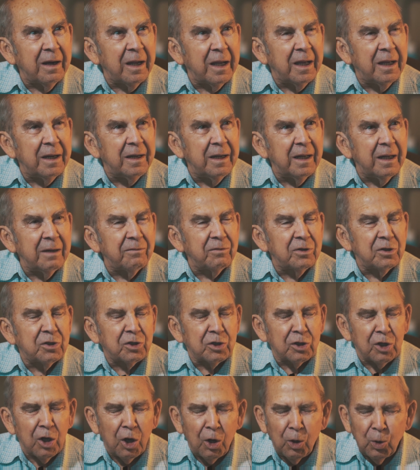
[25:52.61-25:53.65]
and it was
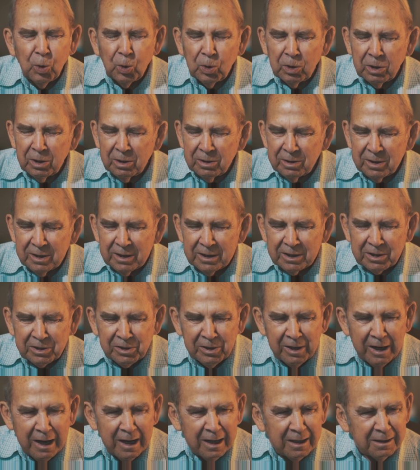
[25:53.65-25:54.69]
colder than
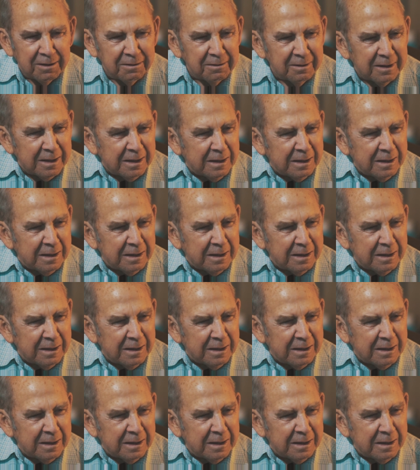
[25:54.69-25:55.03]
kraut.